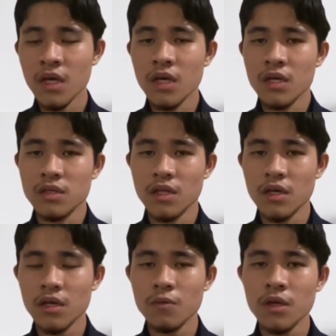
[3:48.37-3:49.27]
The
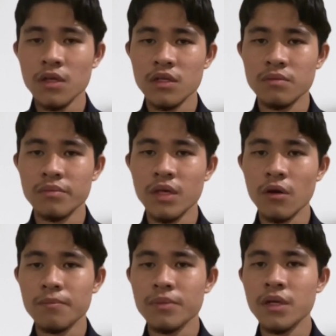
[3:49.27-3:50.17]
second one is be
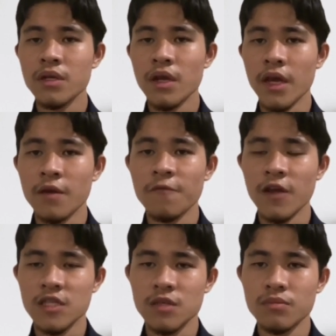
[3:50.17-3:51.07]
open and
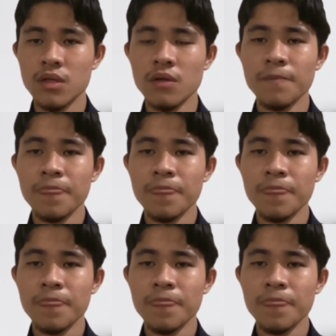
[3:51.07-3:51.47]
flexible.